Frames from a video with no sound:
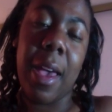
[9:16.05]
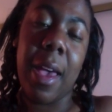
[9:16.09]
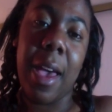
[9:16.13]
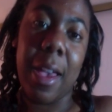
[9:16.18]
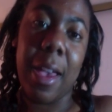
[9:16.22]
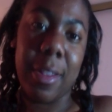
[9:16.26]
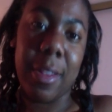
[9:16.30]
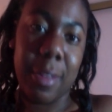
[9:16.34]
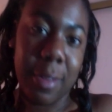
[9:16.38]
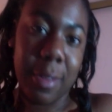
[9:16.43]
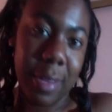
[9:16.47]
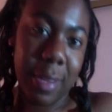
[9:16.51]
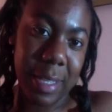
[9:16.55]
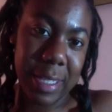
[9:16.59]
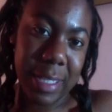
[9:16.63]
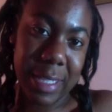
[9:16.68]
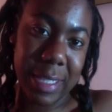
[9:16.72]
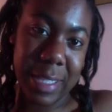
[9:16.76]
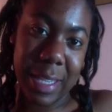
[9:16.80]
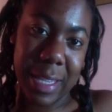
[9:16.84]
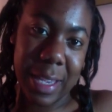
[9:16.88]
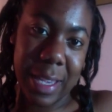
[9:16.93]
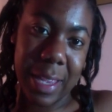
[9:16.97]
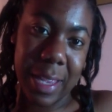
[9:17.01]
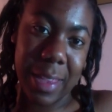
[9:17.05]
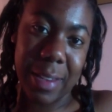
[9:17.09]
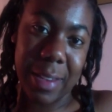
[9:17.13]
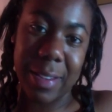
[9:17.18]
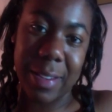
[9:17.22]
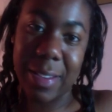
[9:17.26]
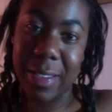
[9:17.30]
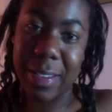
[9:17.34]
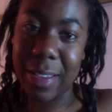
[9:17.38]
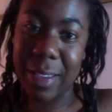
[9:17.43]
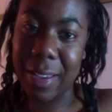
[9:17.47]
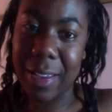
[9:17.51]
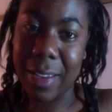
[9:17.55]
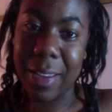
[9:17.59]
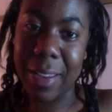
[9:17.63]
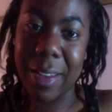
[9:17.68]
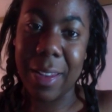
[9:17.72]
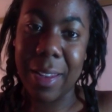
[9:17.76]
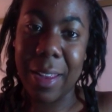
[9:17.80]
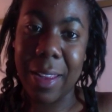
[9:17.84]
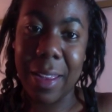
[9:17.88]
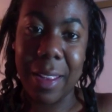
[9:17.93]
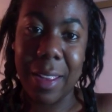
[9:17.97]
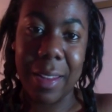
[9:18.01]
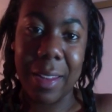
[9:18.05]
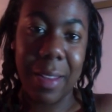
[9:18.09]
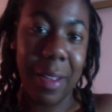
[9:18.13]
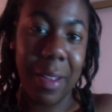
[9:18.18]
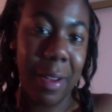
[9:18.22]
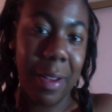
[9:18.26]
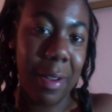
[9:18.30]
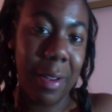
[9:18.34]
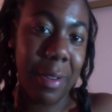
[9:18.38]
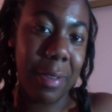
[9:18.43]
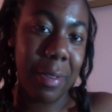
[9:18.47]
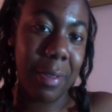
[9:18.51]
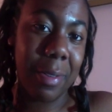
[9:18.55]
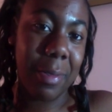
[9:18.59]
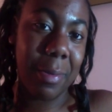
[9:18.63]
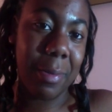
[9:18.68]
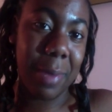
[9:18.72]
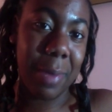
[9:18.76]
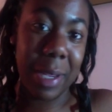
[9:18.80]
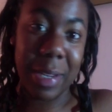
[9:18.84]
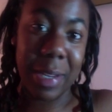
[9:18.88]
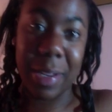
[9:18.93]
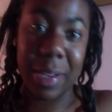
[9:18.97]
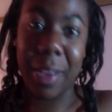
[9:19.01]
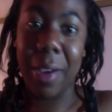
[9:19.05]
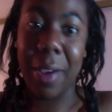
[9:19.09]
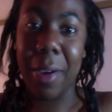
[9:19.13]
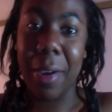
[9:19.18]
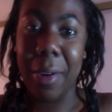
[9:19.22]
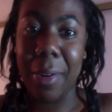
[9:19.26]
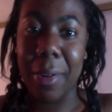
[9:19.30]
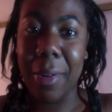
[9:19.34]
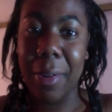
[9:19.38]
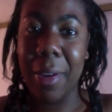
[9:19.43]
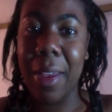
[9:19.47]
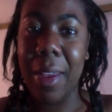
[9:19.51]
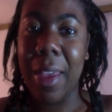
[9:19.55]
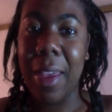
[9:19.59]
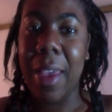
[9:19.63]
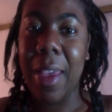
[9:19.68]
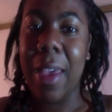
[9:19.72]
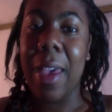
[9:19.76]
As you can see, there's still a long way to go.